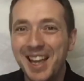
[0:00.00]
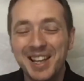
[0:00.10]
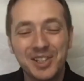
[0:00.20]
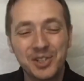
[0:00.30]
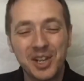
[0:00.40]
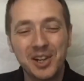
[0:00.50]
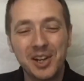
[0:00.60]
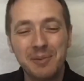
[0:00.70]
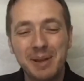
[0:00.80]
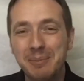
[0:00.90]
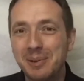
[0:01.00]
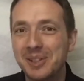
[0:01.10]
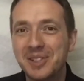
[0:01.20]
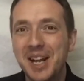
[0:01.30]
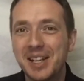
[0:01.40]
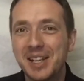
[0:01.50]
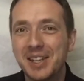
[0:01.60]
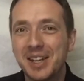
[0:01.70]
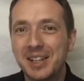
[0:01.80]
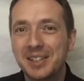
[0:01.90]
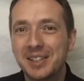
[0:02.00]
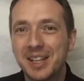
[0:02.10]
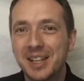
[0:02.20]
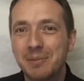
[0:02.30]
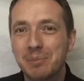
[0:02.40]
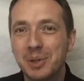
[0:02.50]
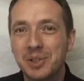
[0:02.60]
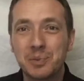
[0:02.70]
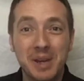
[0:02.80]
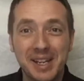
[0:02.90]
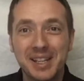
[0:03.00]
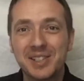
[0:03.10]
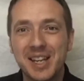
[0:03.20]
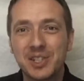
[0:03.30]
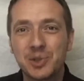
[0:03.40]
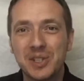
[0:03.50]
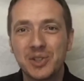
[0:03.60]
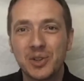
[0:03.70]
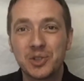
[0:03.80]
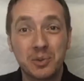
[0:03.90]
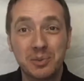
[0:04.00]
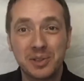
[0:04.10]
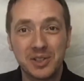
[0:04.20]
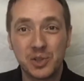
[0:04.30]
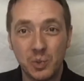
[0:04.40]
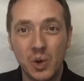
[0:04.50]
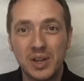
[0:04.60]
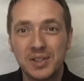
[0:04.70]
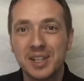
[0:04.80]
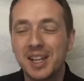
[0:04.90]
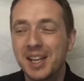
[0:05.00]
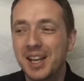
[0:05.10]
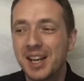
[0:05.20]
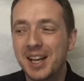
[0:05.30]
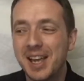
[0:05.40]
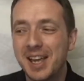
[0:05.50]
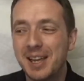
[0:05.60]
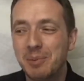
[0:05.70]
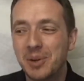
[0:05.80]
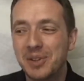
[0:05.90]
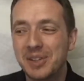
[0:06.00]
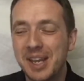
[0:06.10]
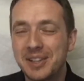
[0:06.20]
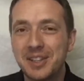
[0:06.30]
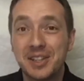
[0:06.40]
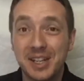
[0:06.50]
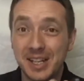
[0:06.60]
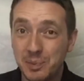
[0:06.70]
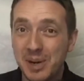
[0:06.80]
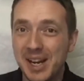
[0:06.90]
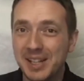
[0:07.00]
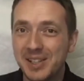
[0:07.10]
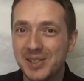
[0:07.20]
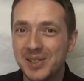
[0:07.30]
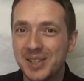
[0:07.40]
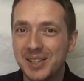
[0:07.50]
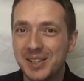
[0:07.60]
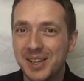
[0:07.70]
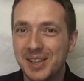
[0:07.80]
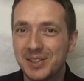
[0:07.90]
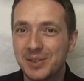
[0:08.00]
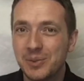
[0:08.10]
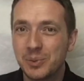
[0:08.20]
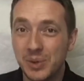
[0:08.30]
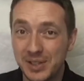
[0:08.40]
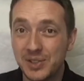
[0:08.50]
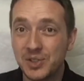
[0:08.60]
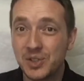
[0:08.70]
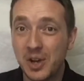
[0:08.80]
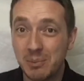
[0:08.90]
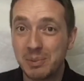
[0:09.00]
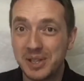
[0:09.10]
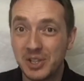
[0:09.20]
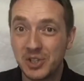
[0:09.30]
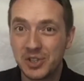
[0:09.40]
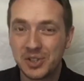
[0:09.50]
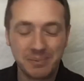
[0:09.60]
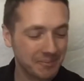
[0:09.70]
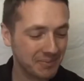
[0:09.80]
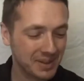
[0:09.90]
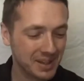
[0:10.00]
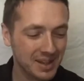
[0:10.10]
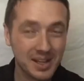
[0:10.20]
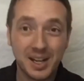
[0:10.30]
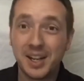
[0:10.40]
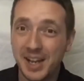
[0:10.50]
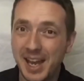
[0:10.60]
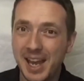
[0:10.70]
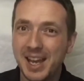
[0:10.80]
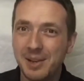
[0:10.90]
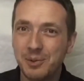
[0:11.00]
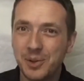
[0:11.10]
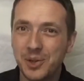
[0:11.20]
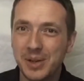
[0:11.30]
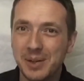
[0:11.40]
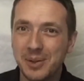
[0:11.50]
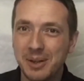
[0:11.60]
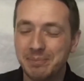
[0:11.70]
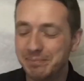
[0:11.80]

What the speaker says: So a lot of people will tell you that you can put as many accessories on something as you want, but at the end of the day it's practice that wins competitions, and I would agree with that.